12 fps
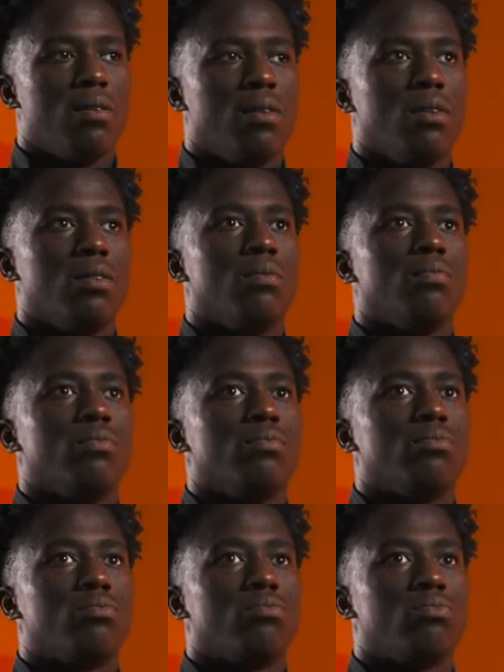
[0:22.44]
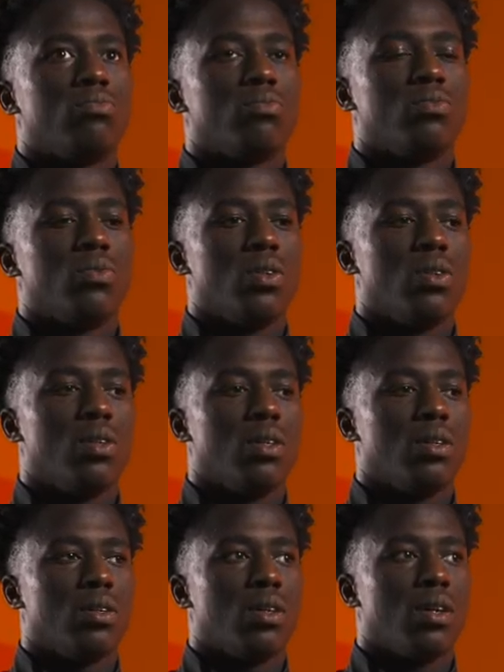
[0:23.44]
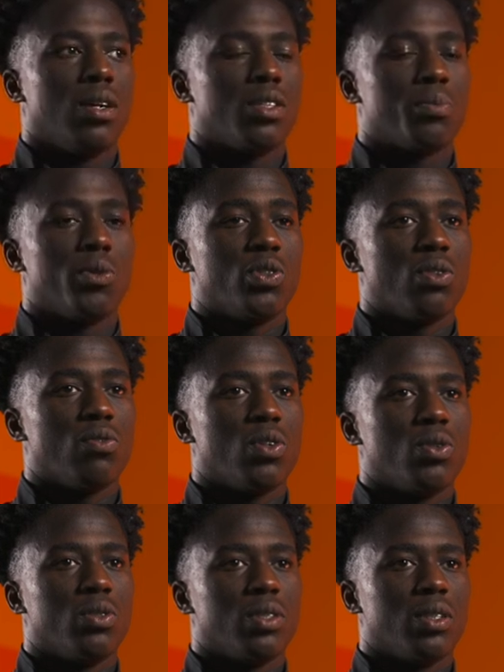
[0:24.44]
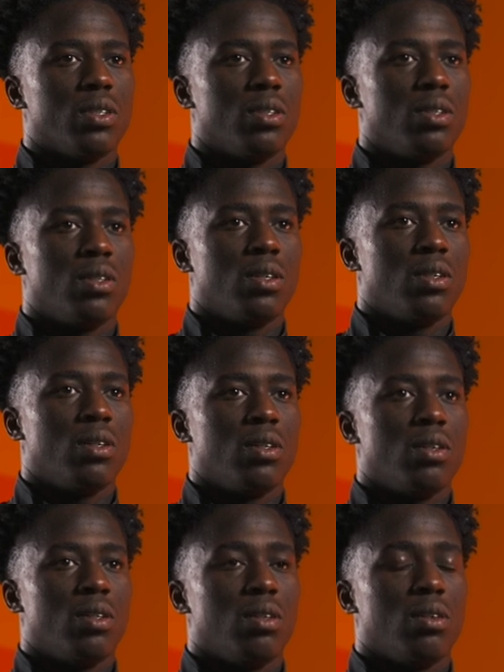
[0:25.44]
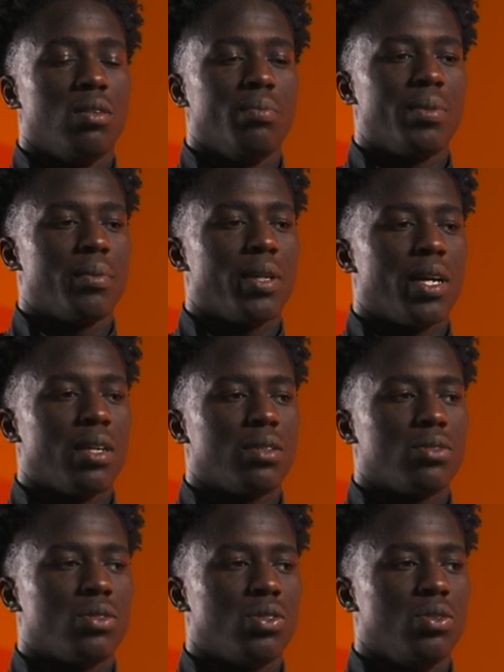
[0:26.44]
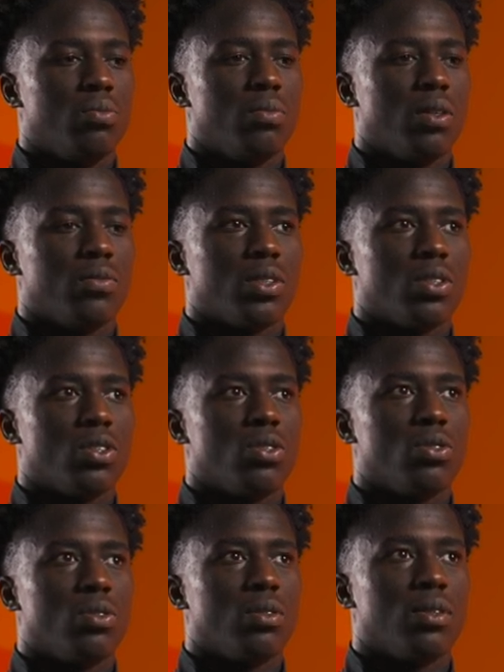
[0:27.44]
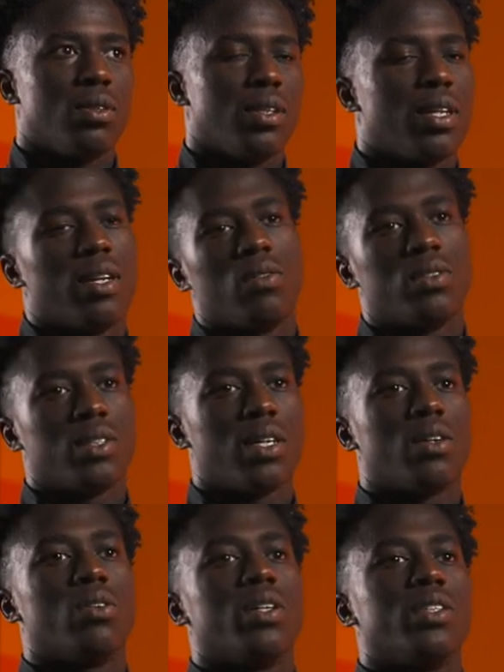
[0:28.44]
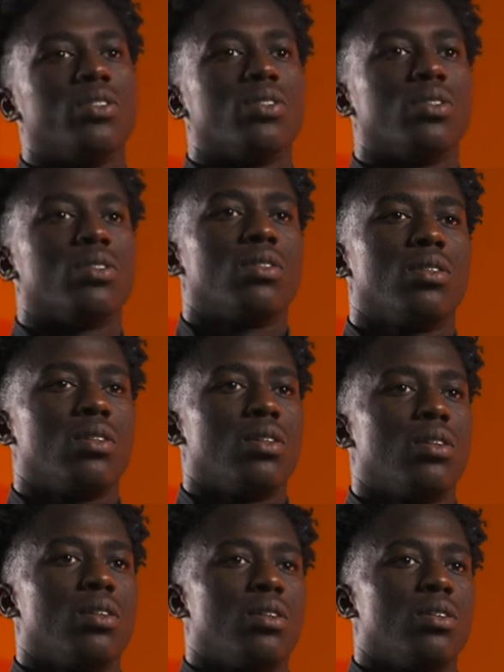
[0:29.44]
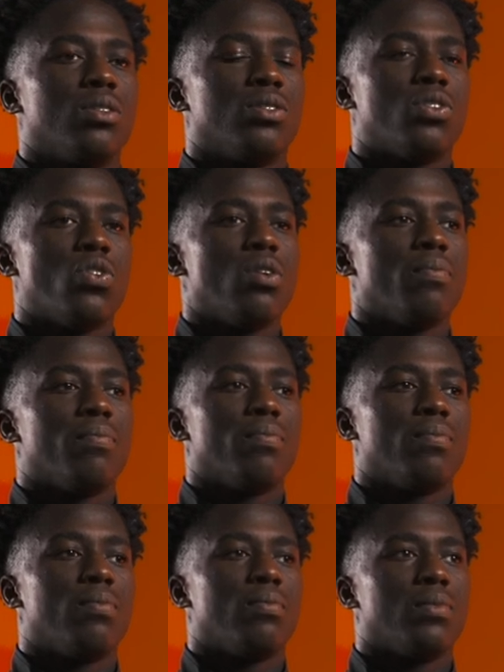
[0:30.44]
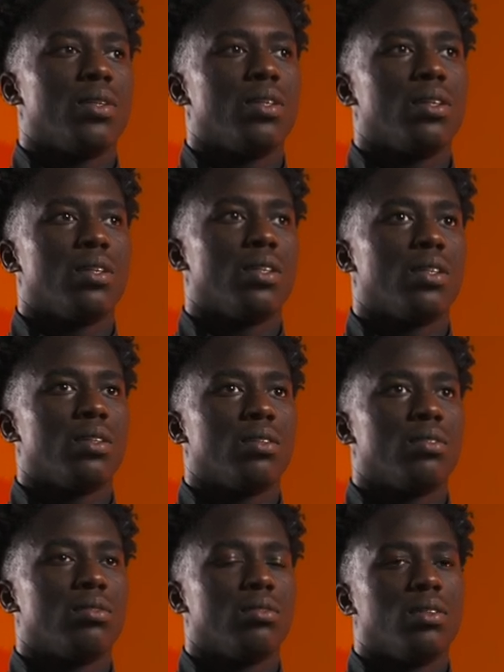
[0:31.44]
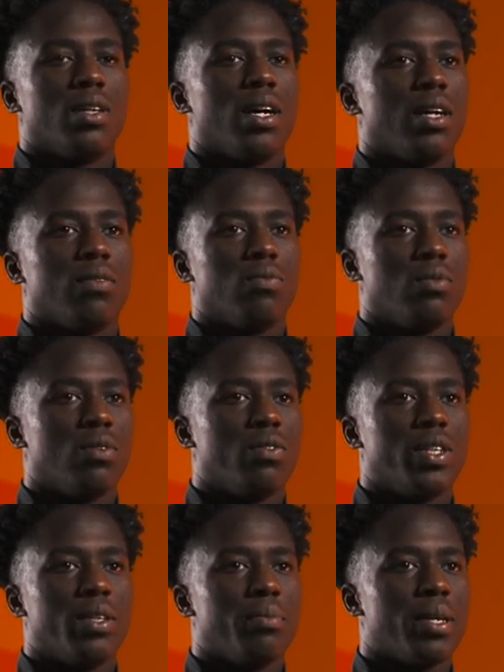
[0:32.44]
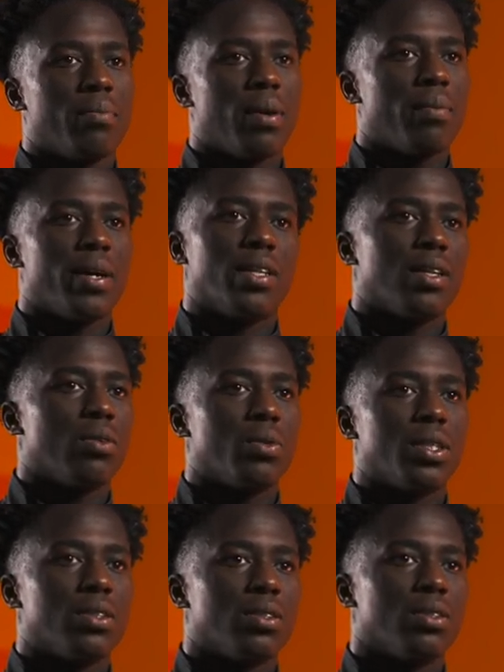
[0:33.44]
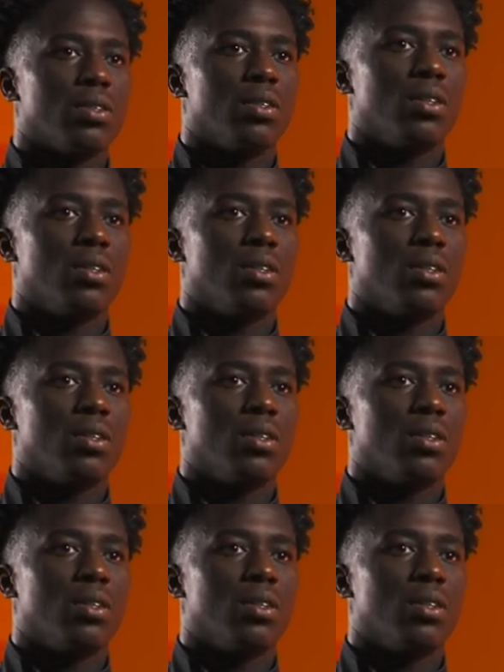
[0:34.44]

I spoke to Rosie maybe like 2 months ago, and then obviously I got injured. So, I already made my mind that I wanted to